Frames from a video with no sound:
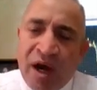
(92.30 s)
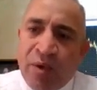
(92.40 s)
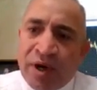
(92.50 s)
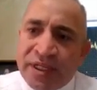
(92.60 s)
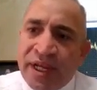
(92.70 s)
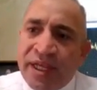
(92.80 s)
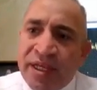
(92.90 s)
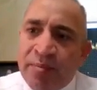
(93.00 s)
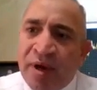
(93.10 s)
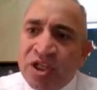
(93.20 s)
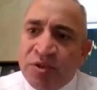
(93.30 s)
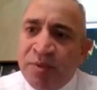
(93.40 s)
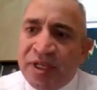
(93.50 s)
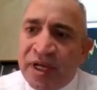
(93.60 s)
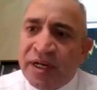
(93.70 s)
make our training
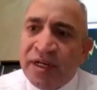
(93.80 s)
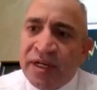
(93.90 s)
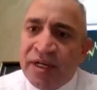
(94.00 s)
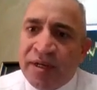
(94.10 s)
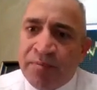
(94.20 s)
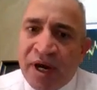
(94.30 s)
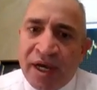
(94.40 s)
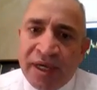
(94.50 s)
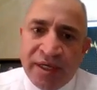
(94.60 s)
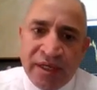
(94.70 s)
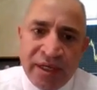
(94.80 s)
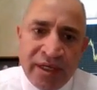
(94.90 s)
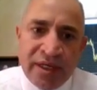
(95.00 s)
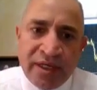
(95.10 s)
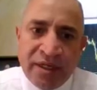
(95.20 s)
much better by
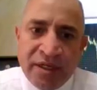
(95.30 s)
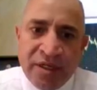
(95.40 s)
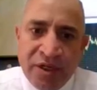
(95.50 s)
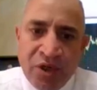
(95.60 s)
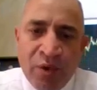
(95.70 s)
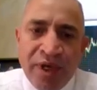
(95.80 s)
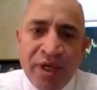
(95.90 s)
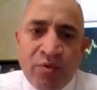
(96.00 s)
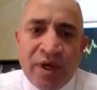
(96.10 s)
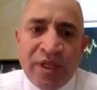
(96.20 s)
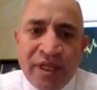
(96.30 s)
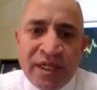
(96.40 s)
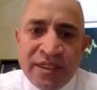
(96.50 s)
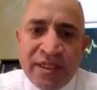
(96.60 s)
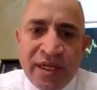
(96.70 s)
knowing
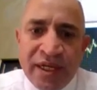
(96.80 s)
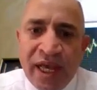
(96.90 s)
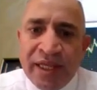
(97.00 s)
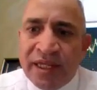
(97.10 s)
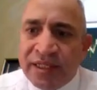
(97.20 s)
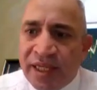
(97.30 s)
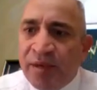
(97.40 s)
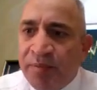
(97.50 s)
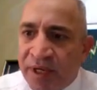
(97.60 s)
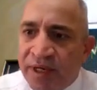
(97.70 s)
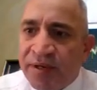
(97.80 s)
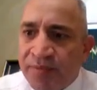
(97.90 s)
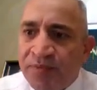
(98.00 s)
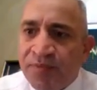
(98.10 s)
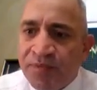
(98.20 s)
what does the candlestick
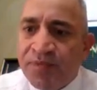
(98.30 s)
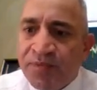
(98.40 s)
mean.